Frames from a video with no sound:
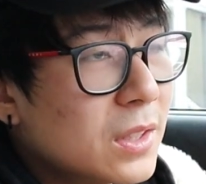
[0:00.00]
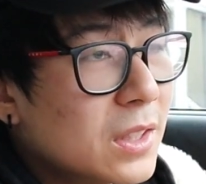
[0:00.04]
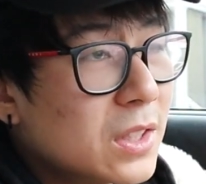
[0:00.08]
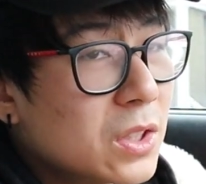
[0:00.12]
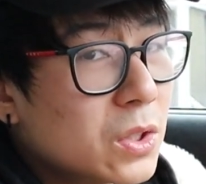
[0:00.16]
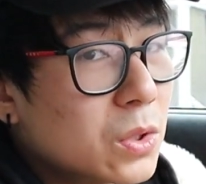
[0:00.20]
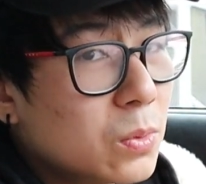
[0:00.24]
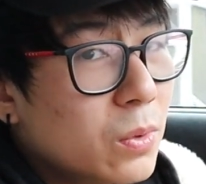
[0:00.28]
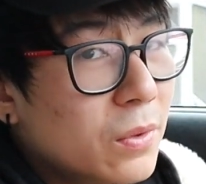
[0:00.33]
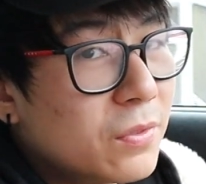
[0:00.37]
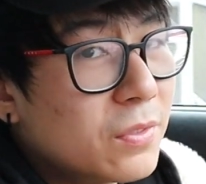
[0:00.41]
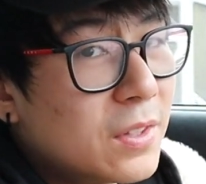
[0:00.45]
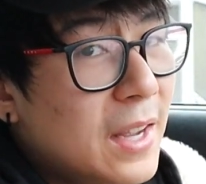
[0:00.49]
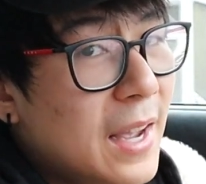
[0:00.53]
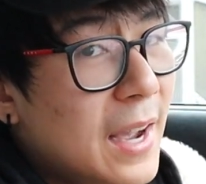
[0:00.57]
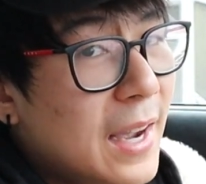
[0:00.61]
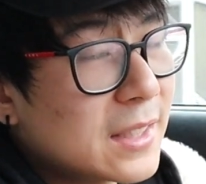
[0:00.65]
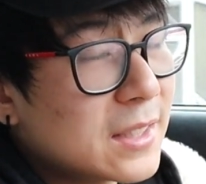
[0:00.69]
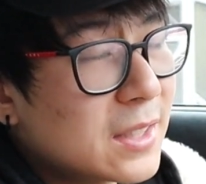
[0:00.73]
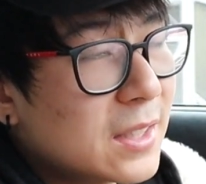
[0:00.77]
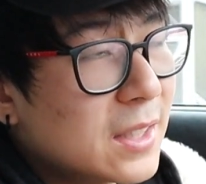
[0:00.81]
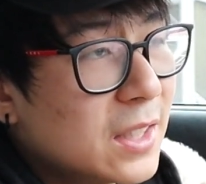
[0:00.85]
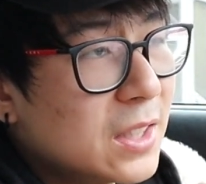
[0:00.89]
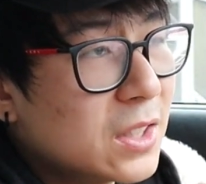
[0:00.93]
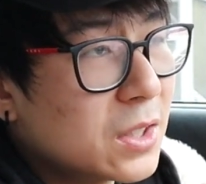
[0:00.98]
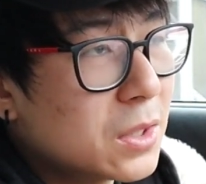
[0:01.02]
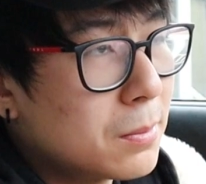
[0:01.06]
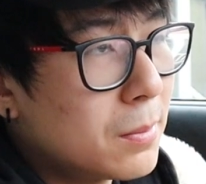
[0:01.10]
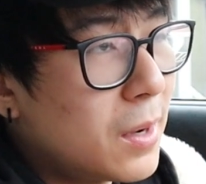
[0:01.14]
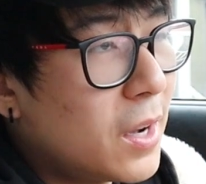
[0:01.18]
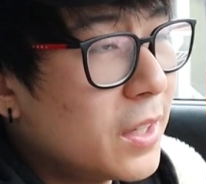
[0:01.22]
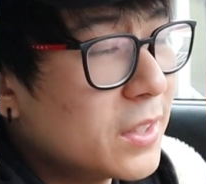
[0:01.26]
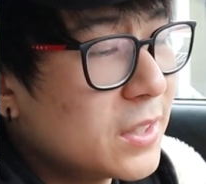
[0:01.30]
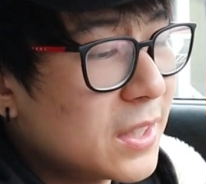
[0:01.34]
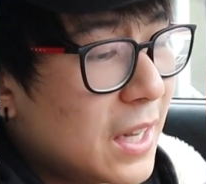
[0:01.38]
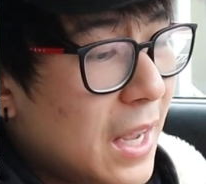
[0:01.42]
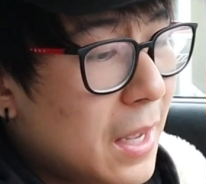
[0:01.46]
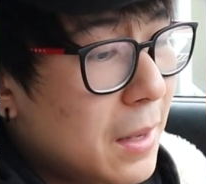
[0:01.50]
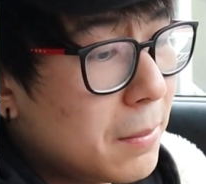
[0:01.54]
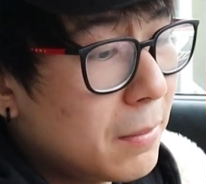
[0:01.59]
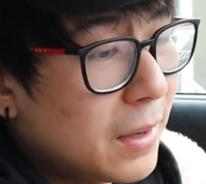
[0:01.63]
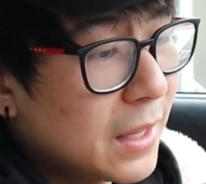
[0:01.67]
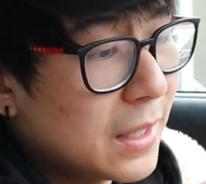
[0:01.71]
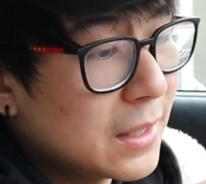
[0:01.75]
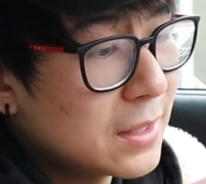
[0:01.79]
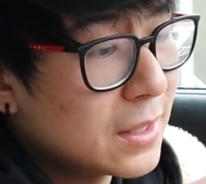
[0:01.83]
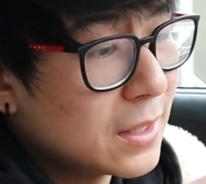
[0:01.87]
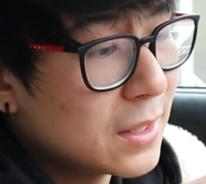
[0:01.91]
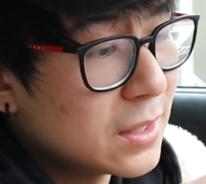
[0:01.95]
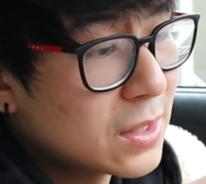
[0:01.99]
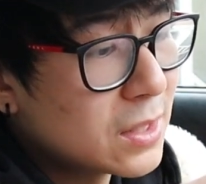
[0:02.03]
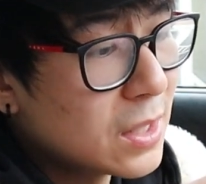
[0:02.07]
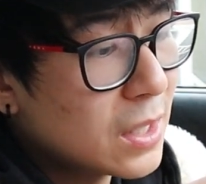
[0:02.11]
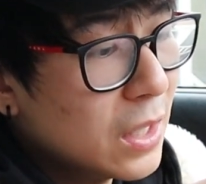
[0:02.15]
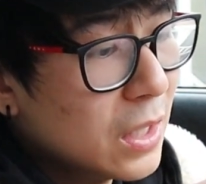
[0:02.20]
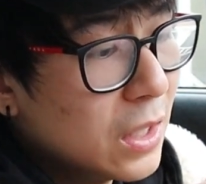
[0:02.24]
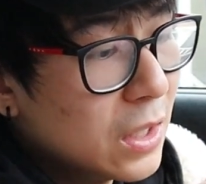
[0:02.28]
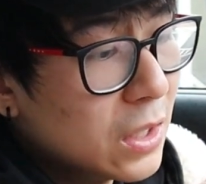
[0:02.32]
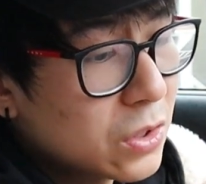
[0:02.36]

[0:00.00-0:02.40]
This is with the accidents, mods, and maintenance.